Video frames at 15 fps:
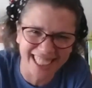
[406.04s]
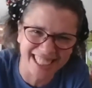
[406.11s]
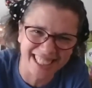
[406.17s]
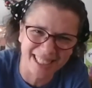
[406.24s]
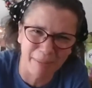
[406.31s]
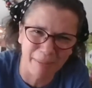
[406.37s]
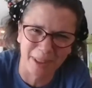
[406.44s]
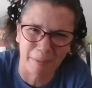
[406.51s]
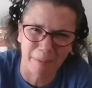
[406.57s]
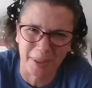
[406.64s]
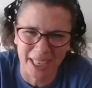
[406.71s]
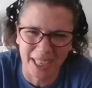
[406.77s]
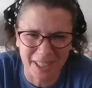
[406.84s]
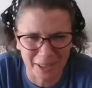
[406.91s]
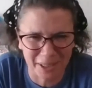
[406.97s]
some of the
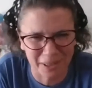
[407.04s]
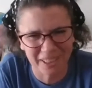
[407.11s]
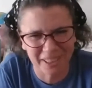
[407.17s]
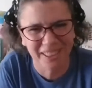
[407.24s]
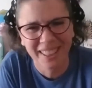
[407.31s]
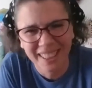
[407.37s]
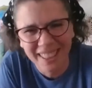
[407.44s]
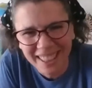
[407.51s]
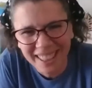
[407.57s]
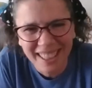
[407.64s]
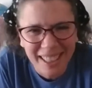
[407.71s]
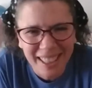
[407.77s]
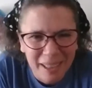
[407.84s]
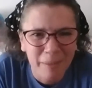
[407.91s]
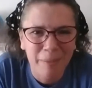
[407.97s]
potential.
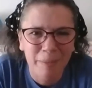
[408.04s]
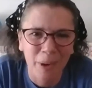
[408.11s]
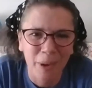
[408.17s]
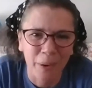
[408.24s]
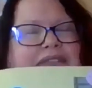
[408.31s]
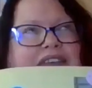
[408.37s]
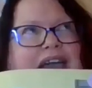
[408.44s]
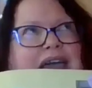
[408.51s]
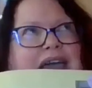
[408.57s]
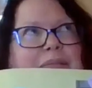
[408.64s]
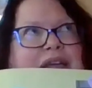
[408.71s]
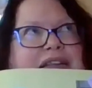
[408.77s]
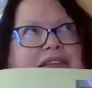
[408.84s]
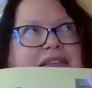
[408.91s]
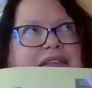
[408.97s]
So we okay. A,
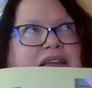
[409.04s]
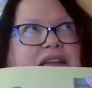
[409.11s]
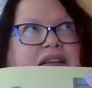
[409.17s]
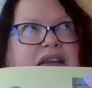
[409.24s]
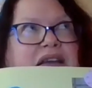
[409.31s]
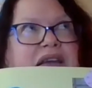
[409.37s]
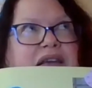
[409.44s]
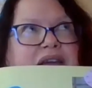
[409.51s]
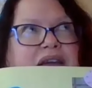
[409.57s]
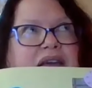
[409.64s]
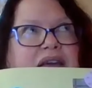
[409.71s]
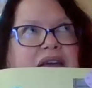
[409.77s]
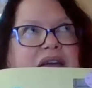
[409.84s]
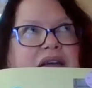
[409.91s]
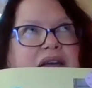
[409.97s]
B, C, D,
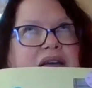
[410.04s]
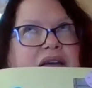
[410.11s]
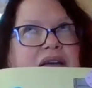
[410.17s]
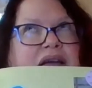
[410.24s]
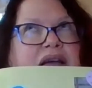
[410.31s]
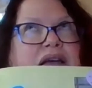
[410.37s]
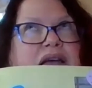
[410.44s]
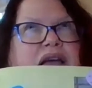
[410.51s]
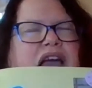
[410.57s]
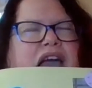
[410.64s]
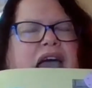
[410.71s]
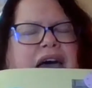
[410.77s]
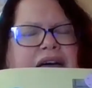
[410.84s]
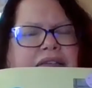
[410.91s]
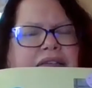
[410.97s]
E. What
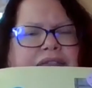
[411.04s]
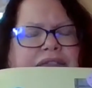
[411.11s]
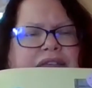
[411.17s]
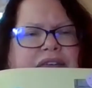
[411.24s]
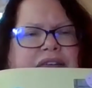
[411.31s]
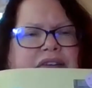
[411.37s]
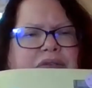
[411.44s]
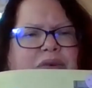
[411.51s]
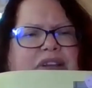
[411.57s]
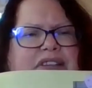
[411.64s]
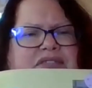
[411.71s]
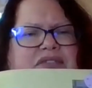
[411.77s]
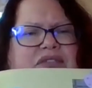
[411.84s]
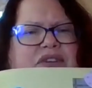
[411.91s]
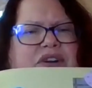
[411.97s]
F. What's F.